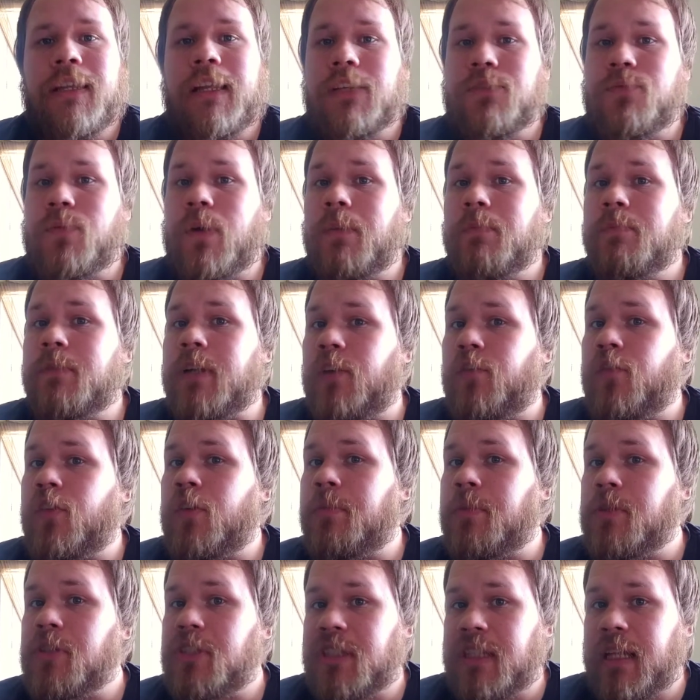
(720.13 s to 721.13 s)
That's where I'm
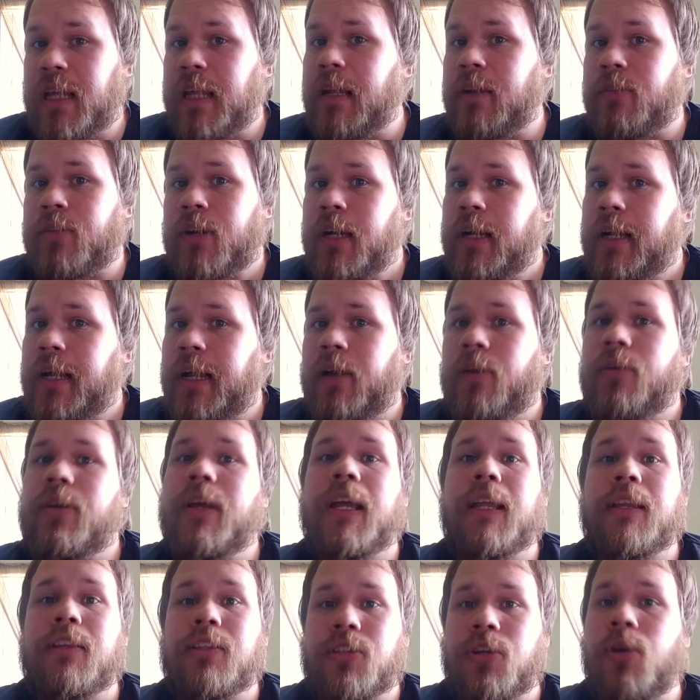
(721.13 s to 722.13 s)
comfortable staying right now.
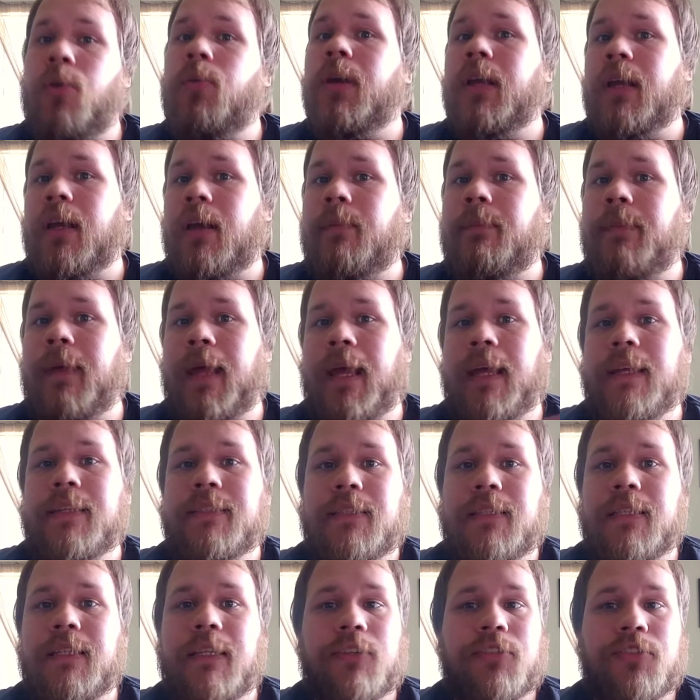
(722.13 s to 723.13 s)
It's going up
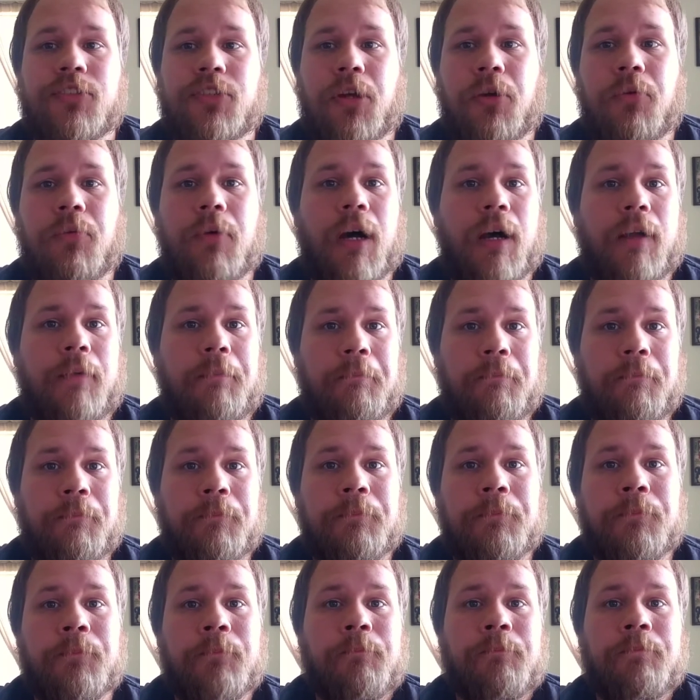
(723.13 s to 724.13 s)
as the years go on.
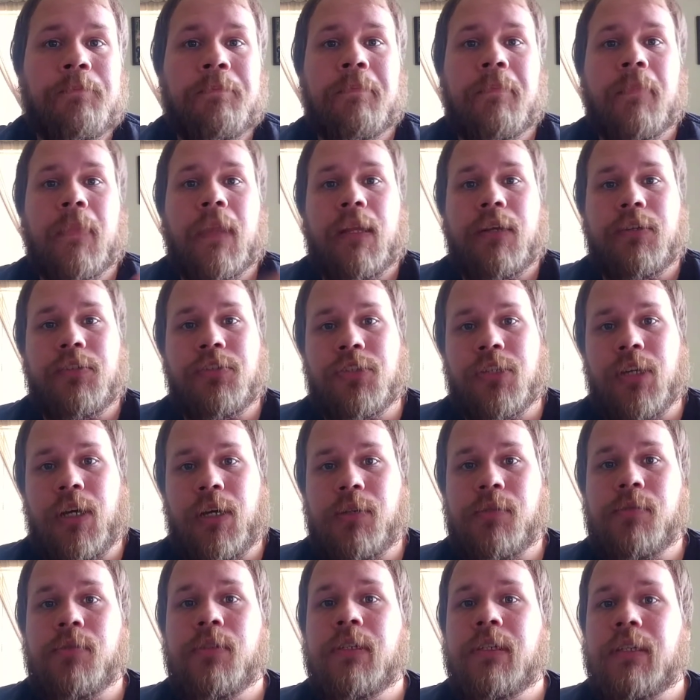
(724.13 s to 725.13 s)

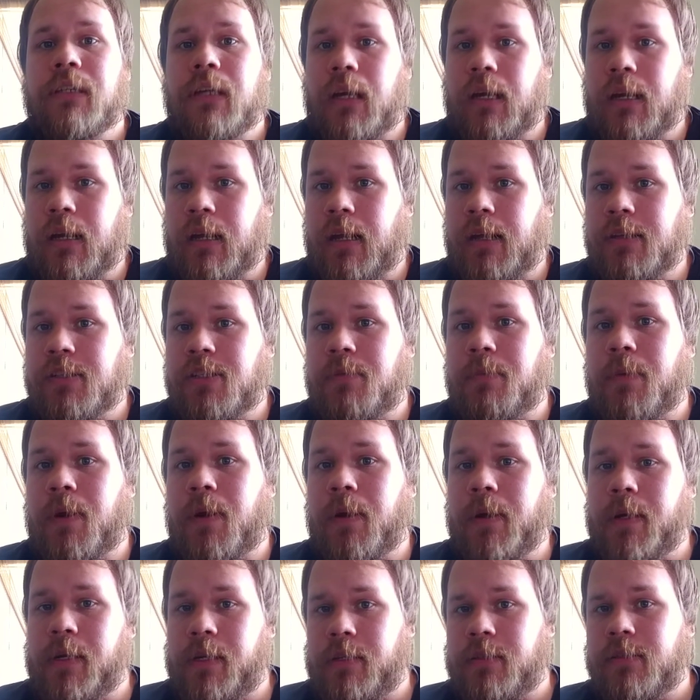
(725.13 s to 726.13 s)
So, a
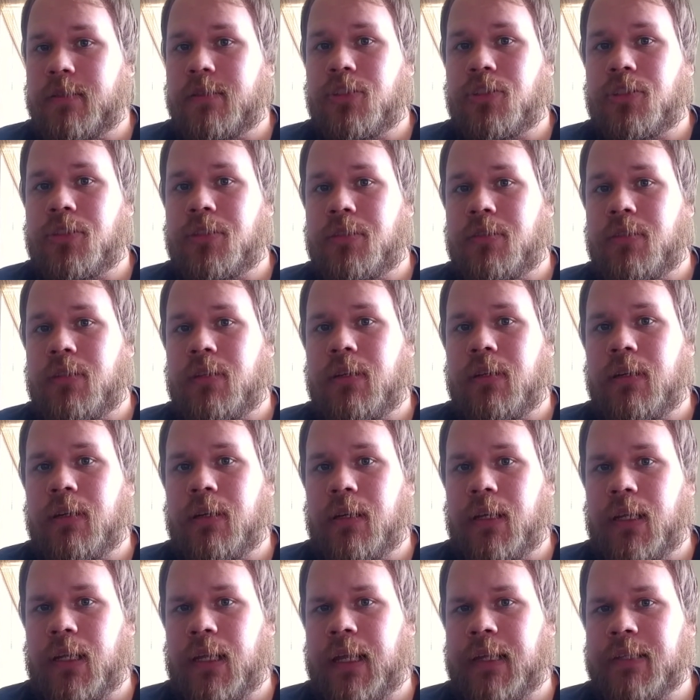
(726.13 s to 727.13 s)
customer
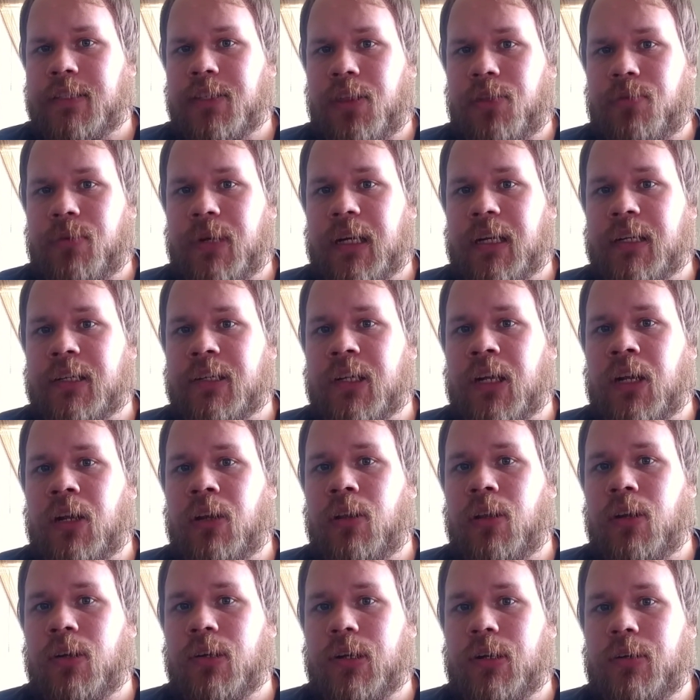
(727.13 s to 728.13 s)
gets a $300
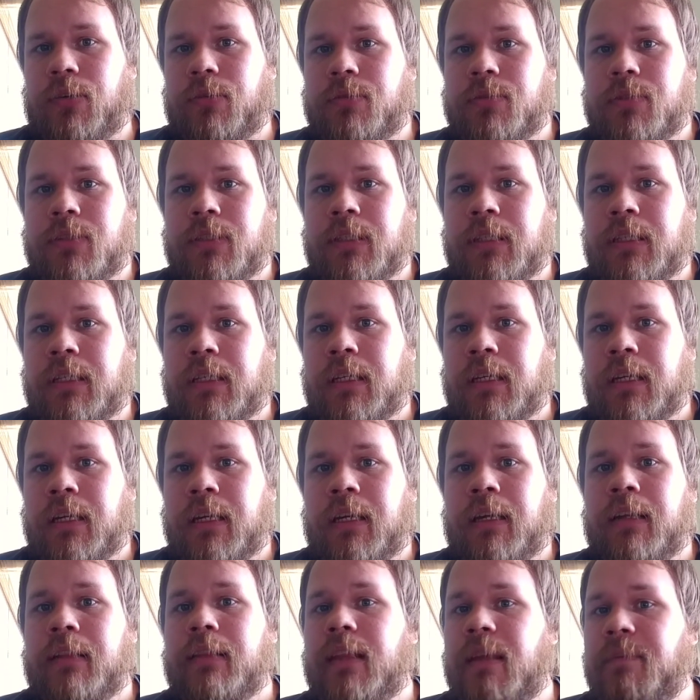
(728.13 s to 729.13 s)
logo.
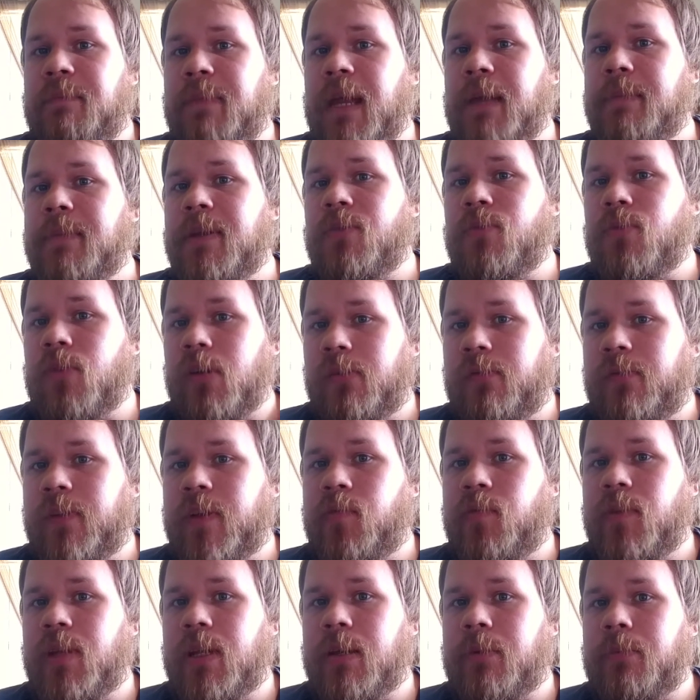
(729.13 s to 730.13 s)
They pay me
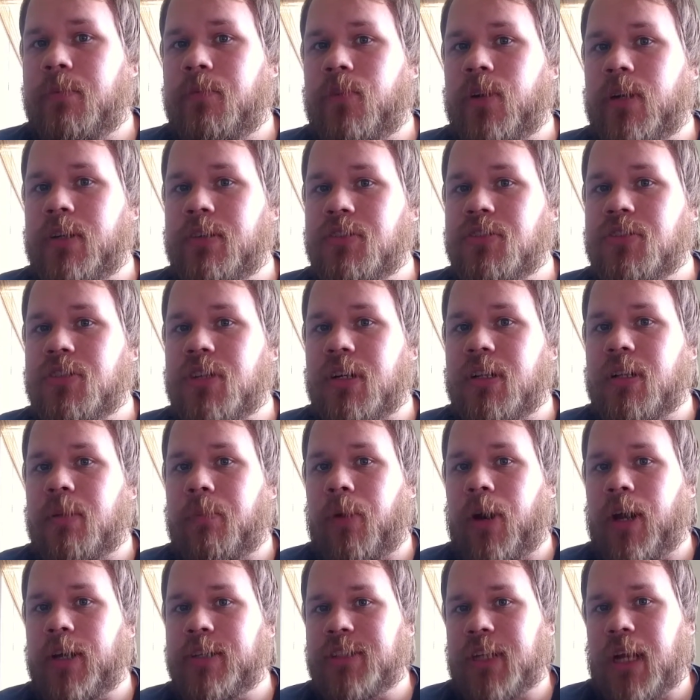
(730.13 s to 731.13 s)
$150 up front to start the
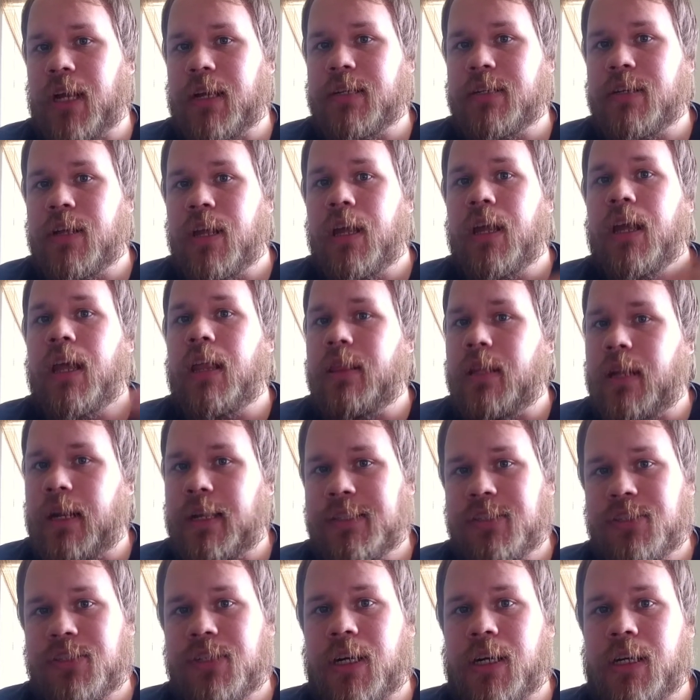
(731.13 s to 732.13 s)
project, and then
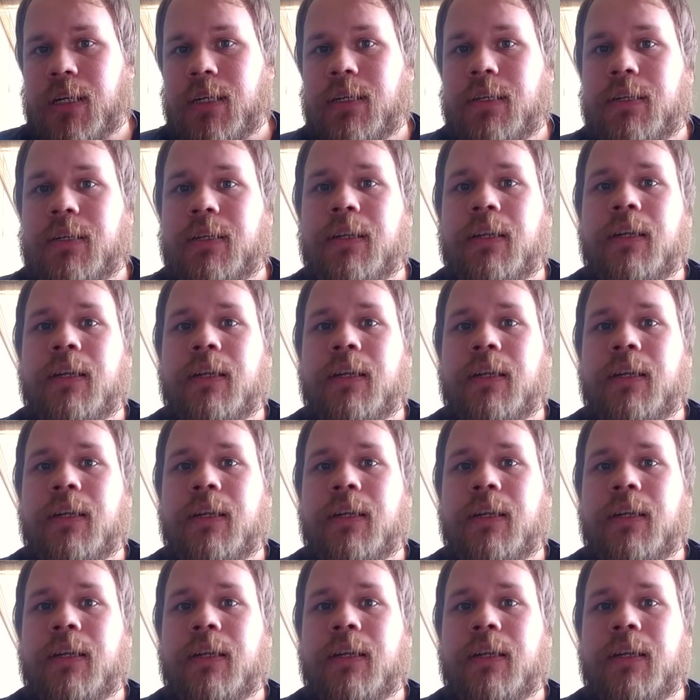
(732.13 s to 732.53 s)
I start.